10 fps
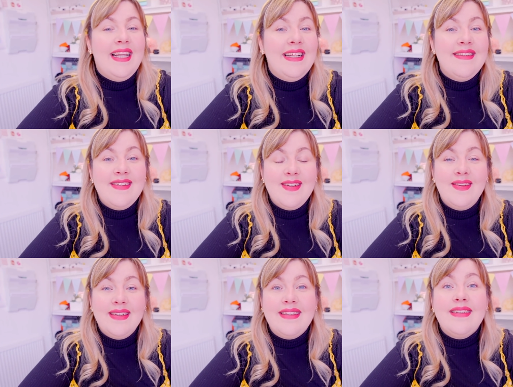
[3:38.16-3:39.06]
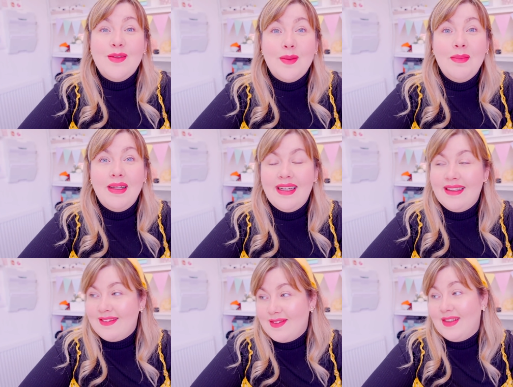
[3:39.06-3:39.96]
let's do a little dumpling
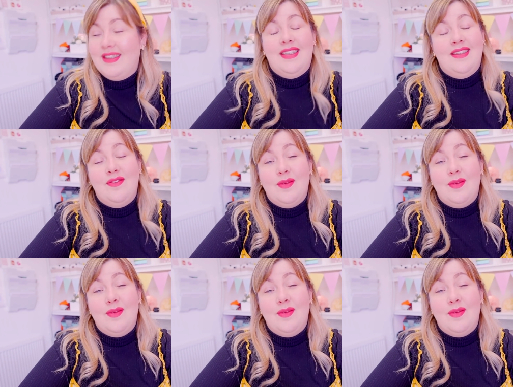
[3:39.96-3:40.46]
illustration